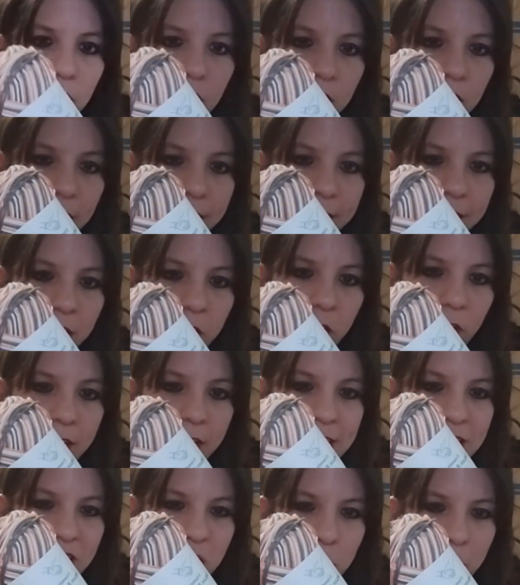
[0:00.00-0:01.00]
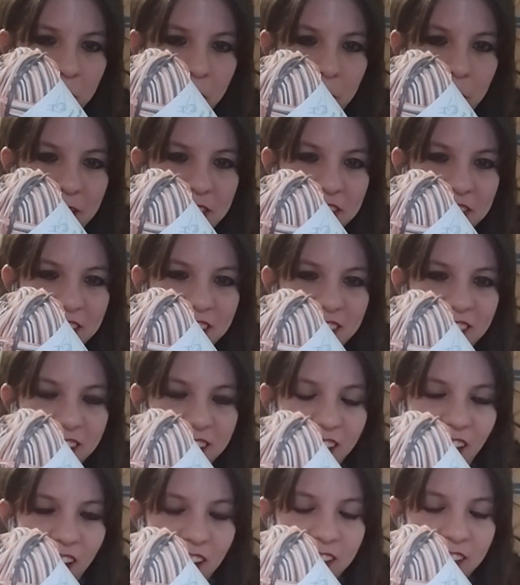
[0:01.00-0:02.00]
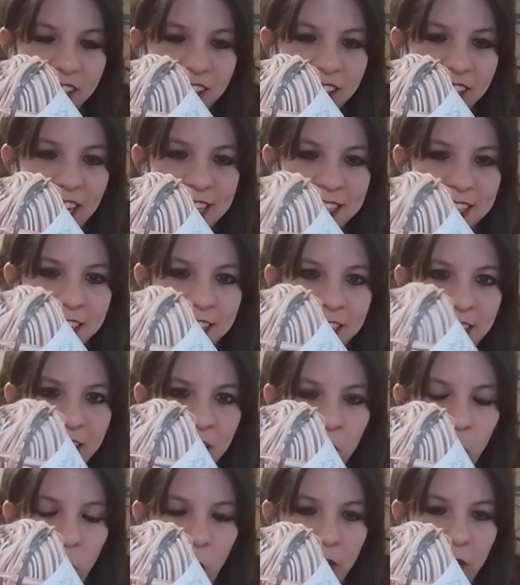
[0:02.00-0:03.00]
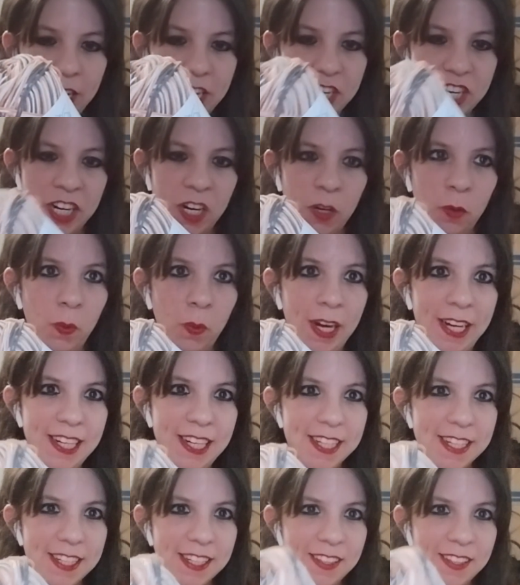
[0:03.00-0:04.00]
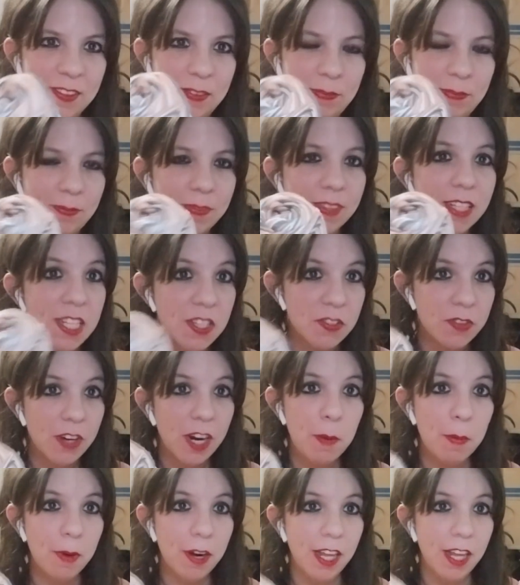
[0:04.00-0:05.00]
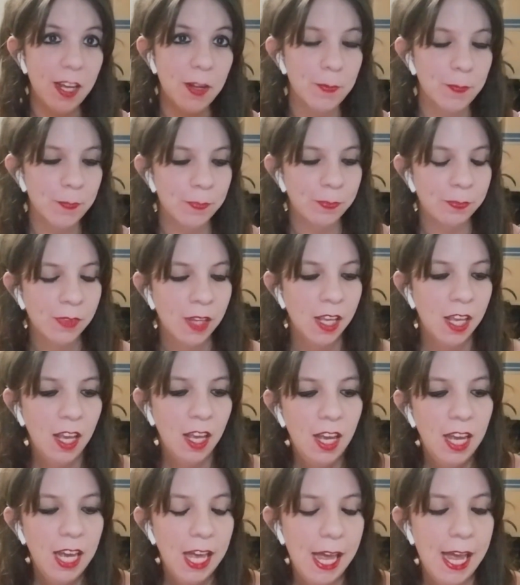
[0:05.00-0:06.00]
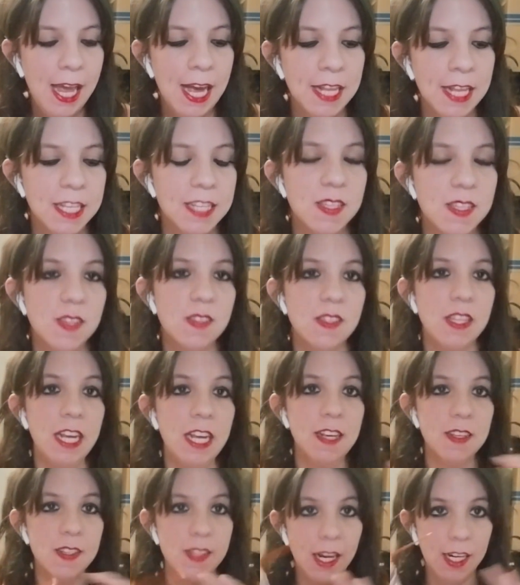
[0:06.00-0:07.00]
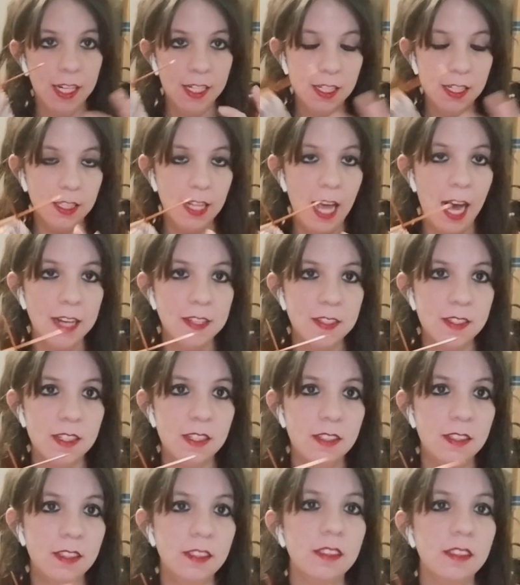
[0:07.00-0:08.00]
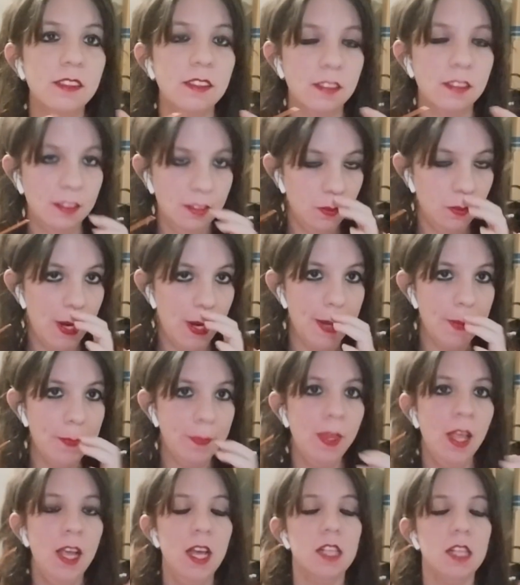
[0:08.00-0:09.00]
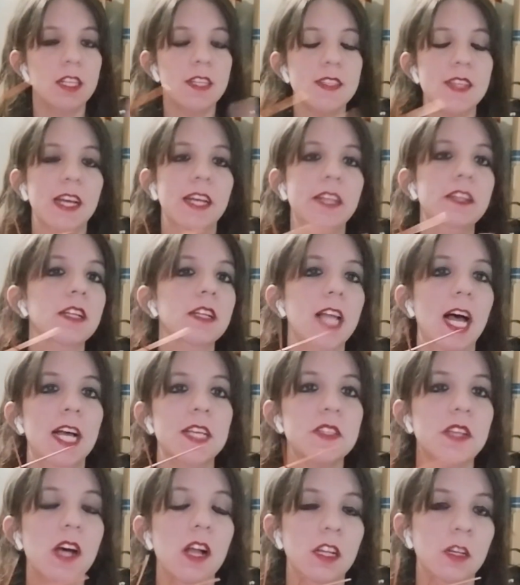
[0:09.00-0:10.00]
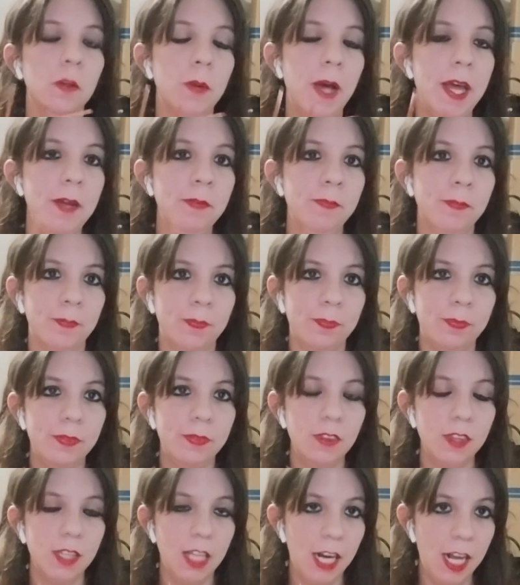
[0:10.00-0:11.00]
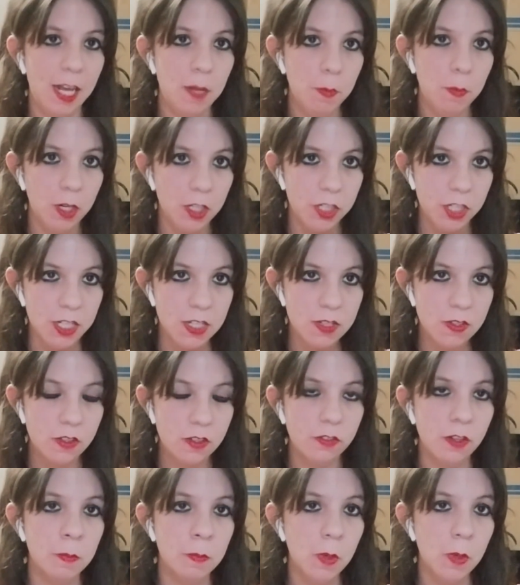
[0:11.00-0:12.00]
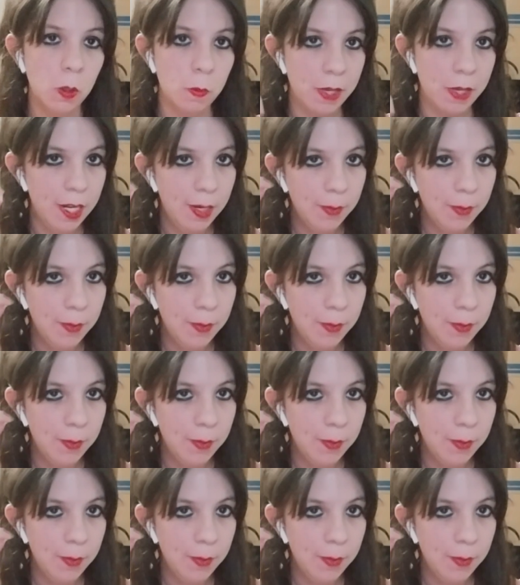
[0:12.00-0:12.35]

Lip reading: like a grayish bluish color and then like an orange and a white. It's very pretty. And this is the second to last colorway that I purchased from Hobie.